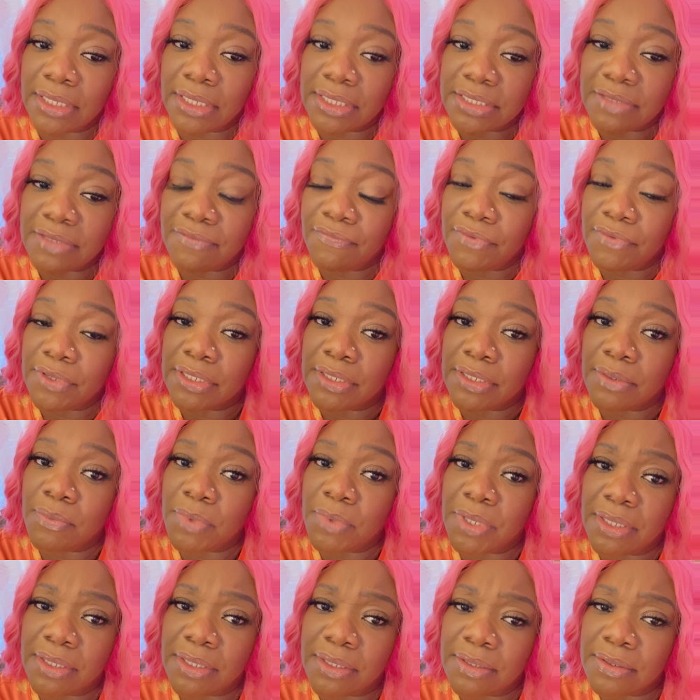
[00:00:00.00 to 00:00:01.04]
isn't feeling
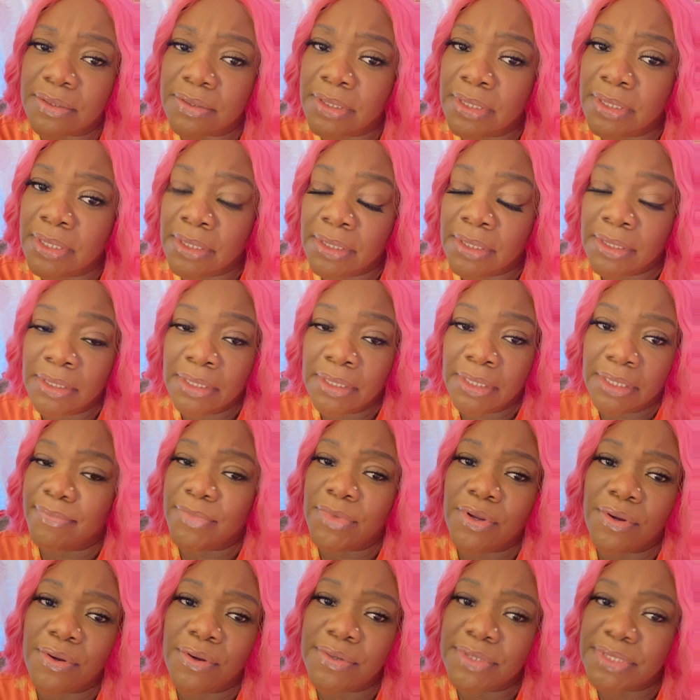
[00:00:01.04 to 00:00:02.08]
well.
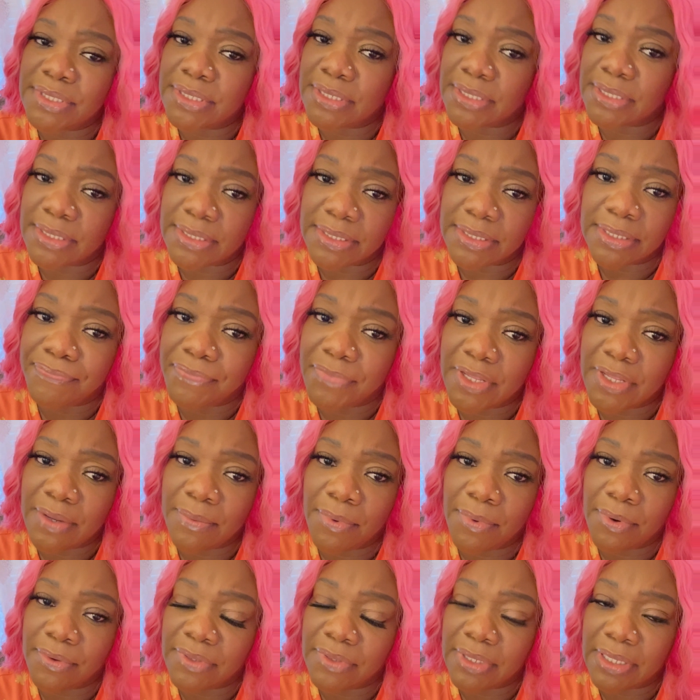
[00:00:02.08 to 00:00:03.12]
Nurses that
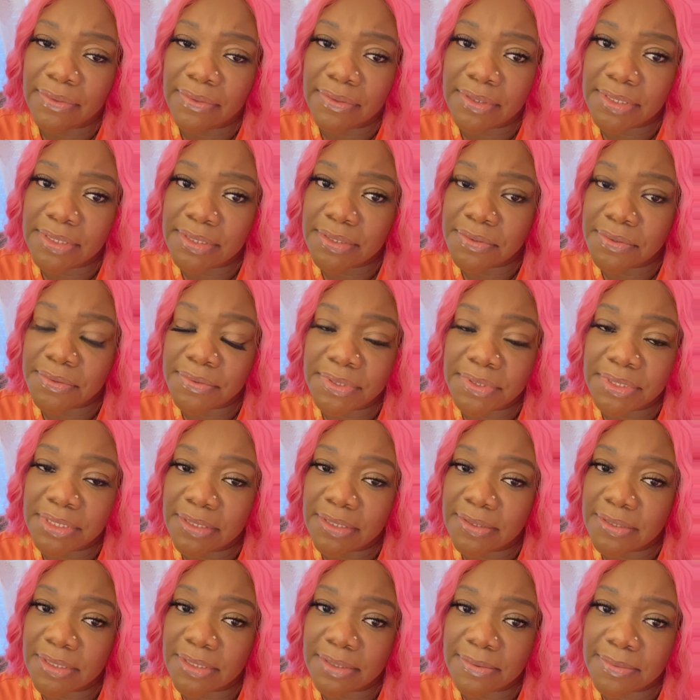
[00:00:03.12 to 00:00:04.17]
worked at the school
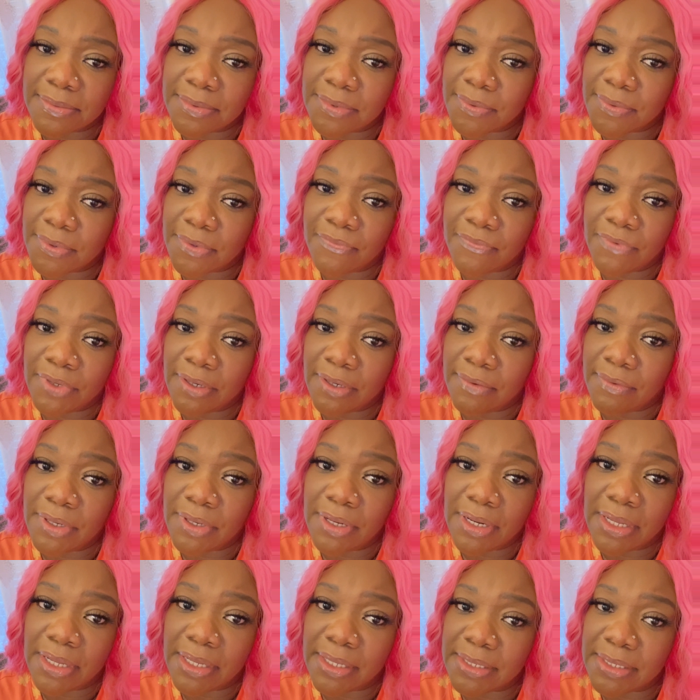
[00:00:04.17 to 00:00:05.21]
systems were very
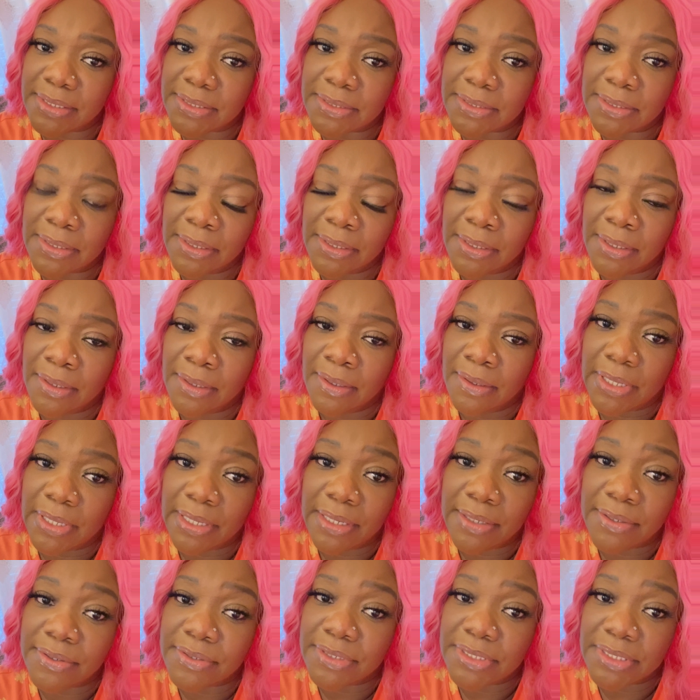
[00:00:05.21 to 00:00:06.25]
nice,
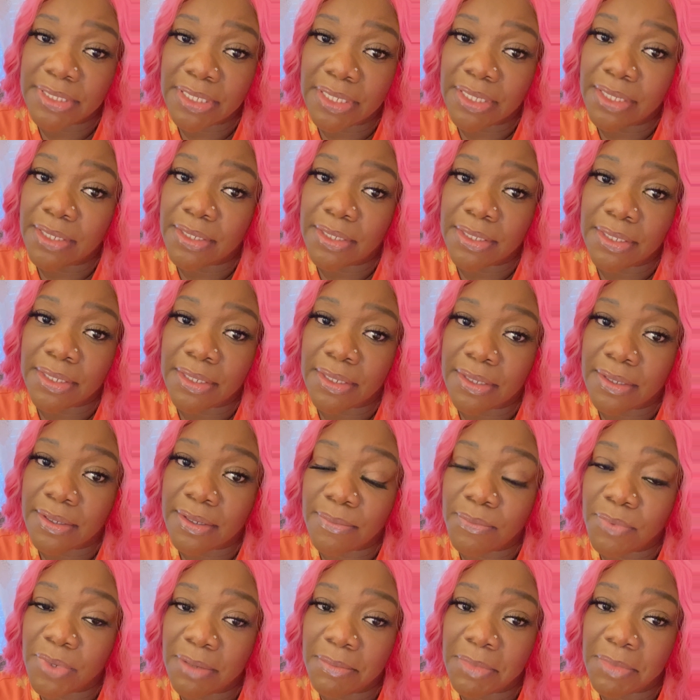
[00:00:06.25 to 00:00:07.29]
understanding
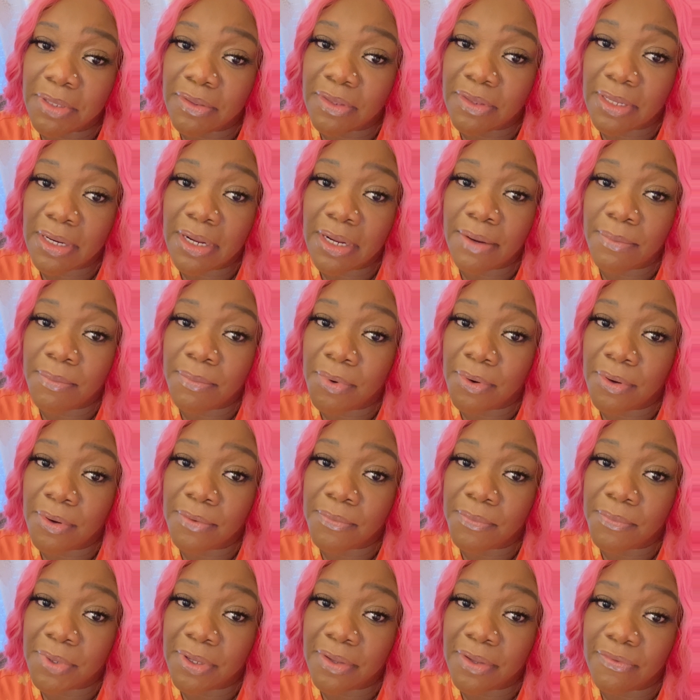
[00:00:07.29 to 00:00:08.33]
women that I work
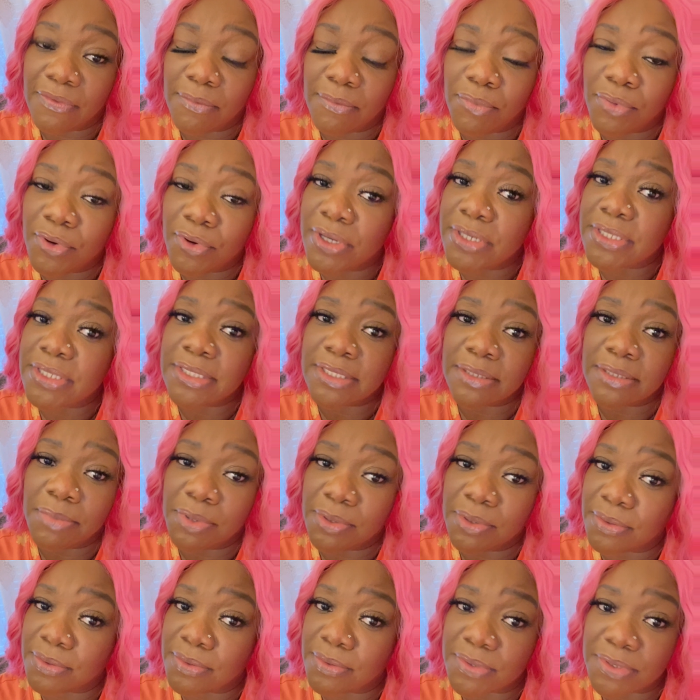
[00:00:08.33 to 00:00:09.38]
with,
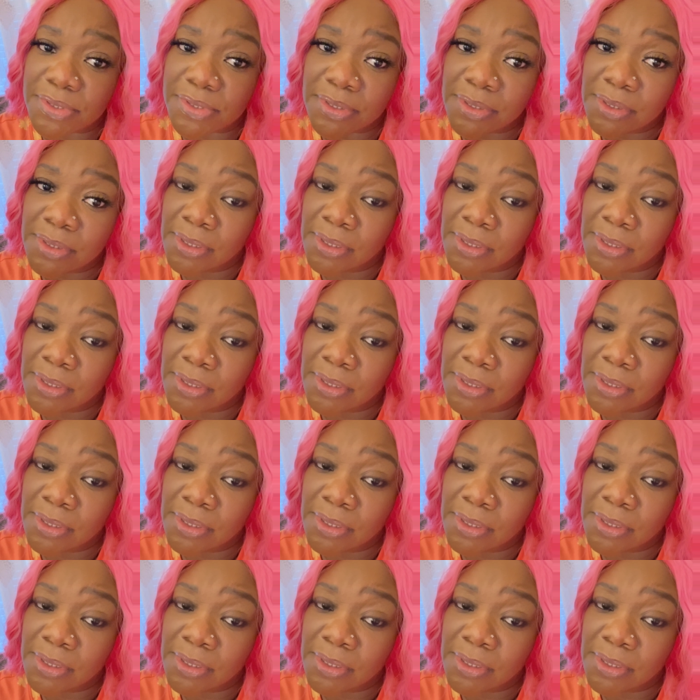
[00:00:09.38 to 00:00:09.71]
principals,